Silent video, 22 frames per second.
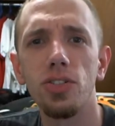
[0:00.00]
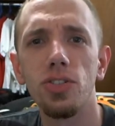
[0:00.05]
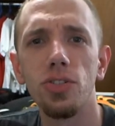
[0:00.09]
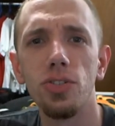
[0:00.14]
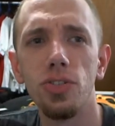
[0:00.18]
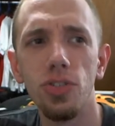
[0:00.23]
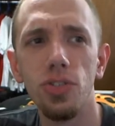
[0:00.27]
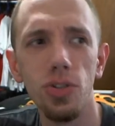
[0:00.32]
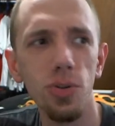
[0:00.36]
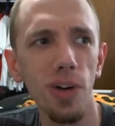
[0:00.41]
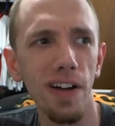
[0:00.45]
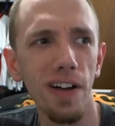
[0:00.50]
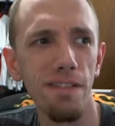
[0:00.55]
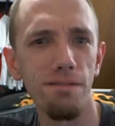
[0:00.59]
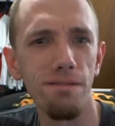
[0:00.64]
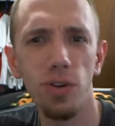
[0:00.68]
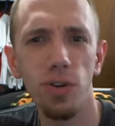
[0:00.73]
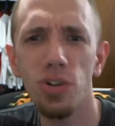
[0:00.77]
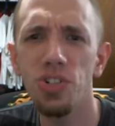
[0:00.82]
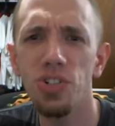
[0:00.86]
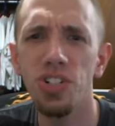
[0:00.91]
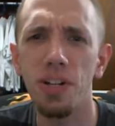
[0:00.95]
to do a
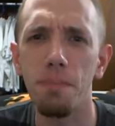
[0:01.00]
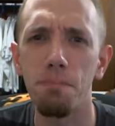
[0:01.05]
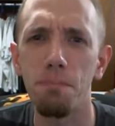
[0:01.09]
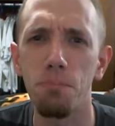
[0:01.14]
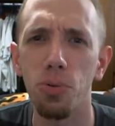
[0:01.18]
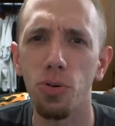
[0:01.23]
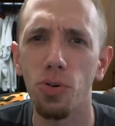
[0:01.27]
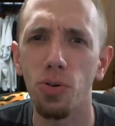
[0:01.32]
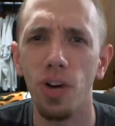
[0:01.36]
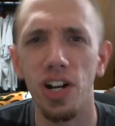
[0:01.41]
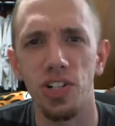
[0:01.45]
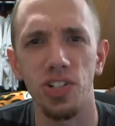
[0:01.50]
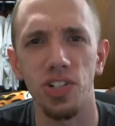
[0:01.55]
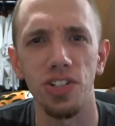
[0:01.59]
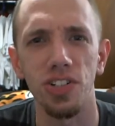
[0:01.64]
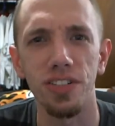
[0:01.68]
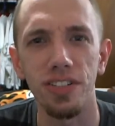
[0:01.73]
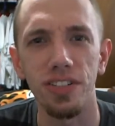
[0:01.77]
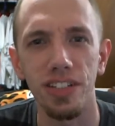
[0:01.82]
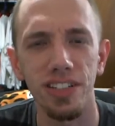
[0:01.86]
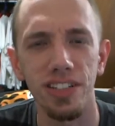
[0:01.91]
first impressions.